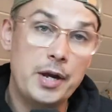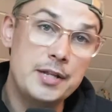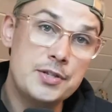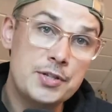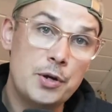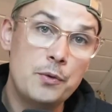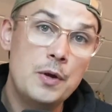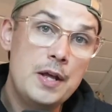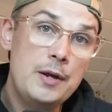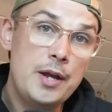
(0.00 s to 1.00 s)
And so
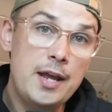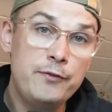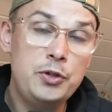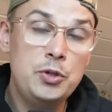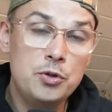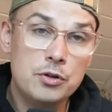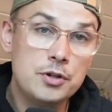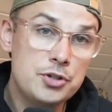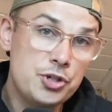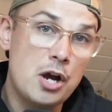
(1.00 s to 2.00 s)
if
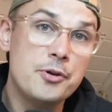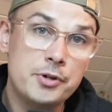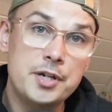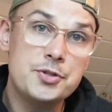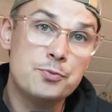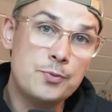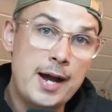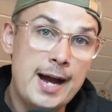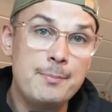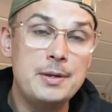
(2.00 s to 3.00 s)
your genre is
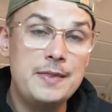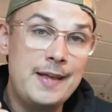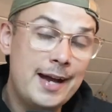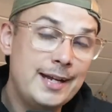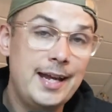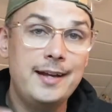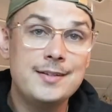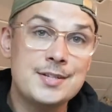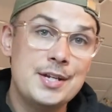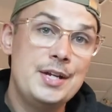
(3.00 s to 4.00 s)
rap, in that case,